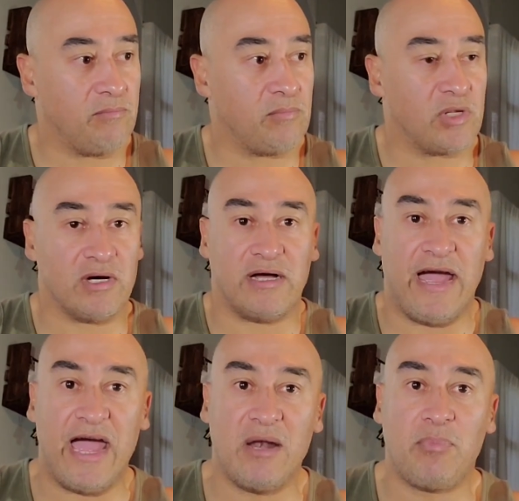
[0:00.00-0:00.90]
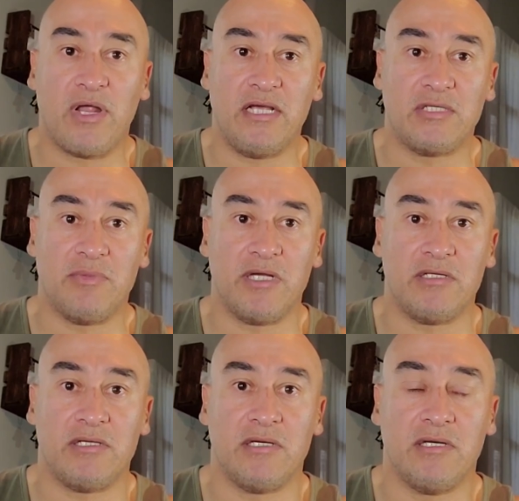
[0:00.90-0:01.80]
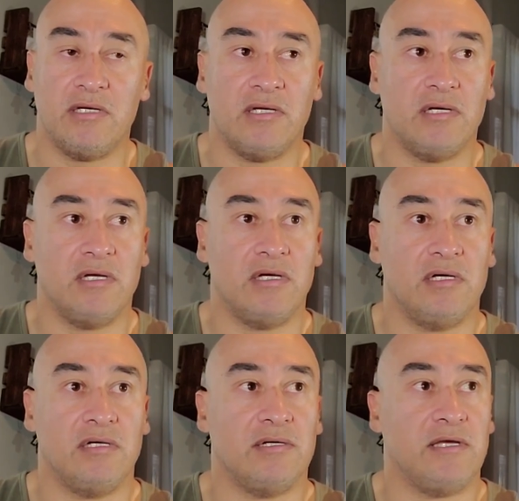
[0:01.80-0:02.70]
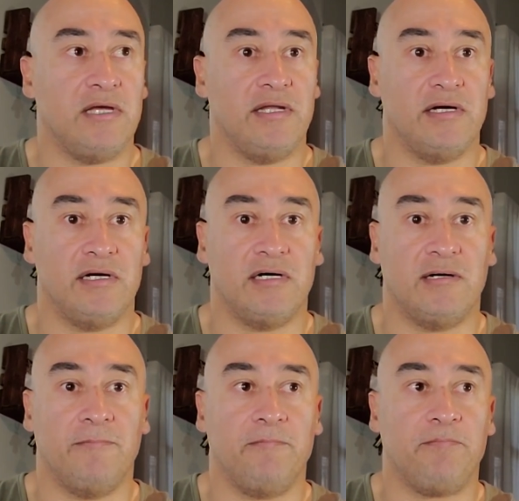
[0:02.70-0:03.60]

the hand placement and the